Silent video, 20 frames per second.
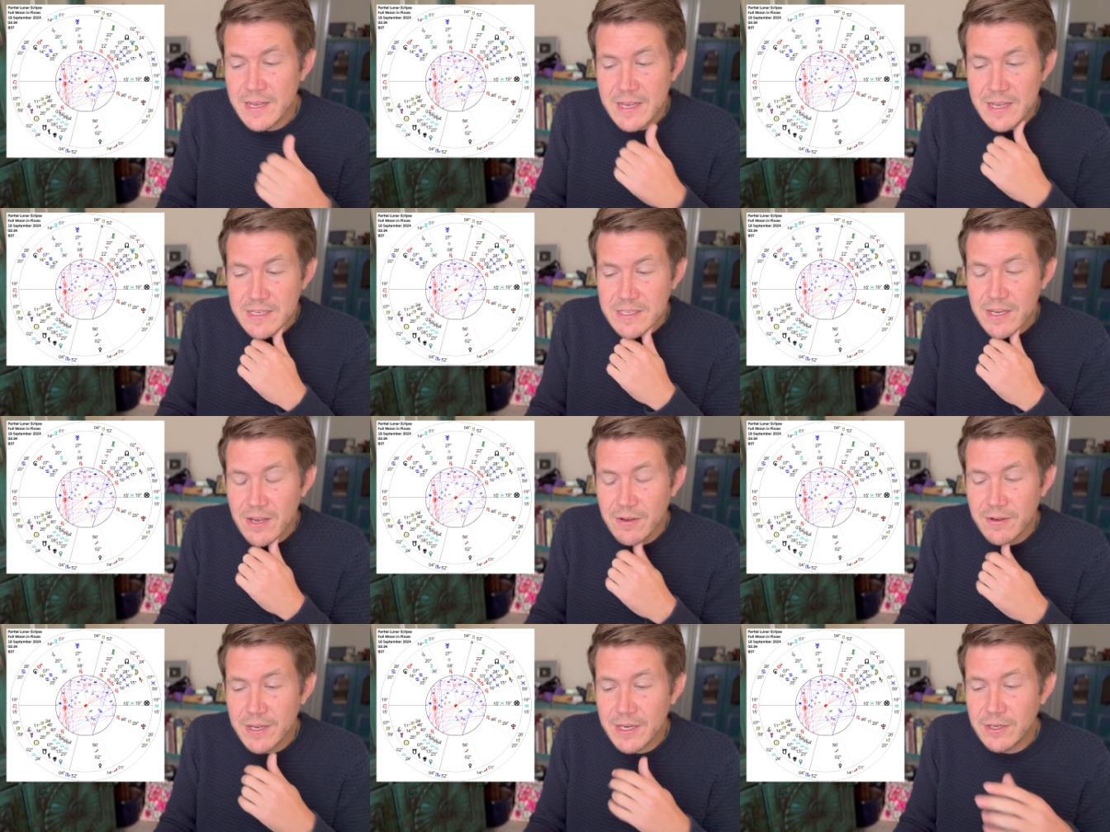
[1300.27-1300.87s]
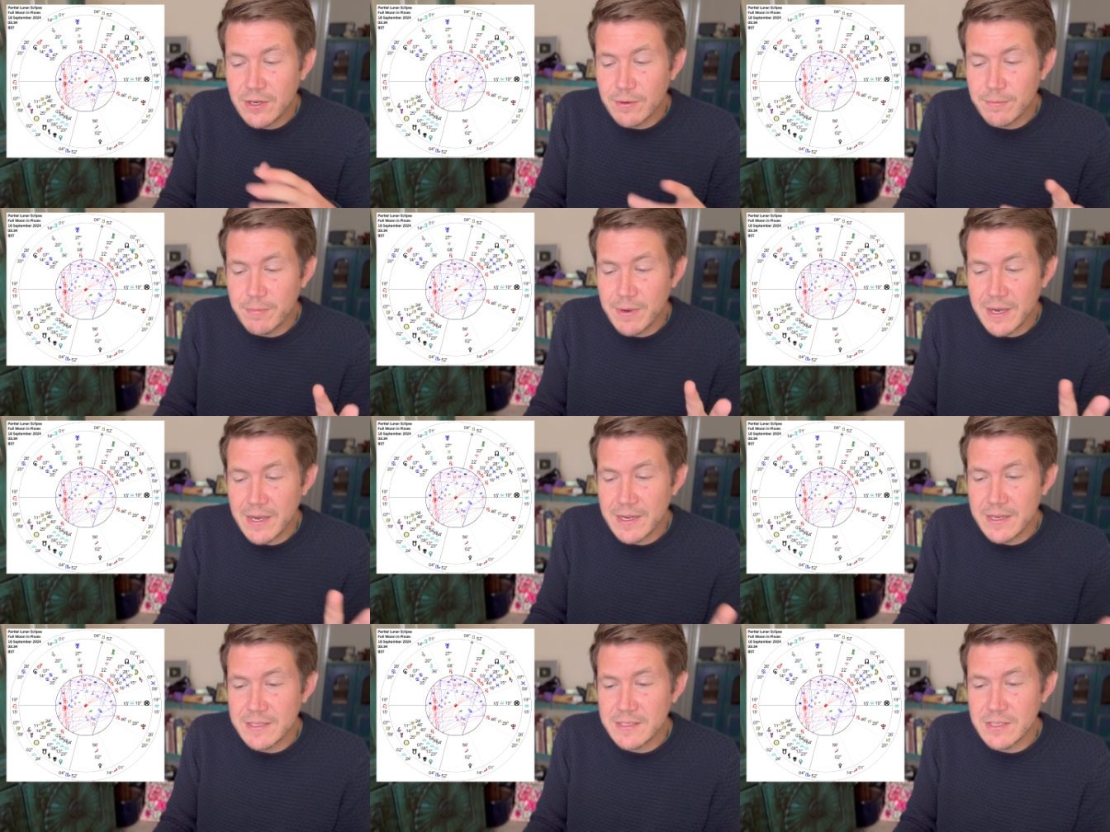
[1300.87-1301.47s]
So it
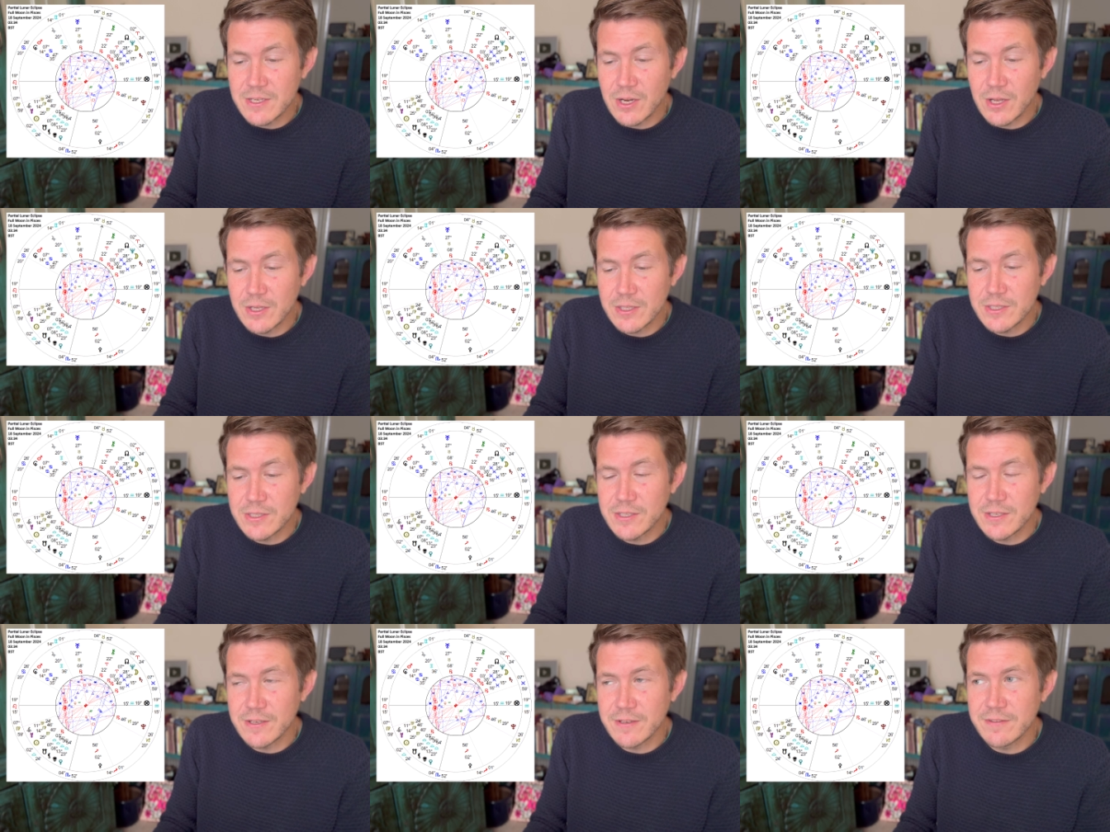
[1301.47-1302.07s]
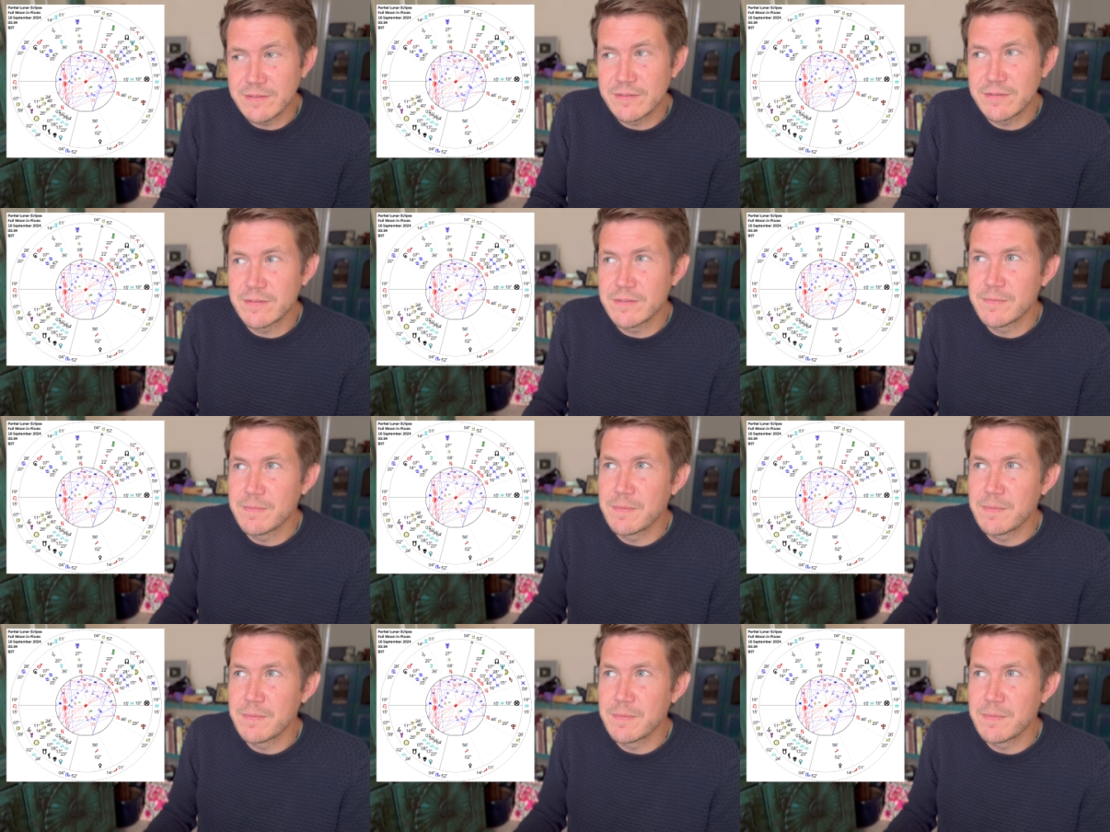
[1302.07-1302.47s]
combines lots of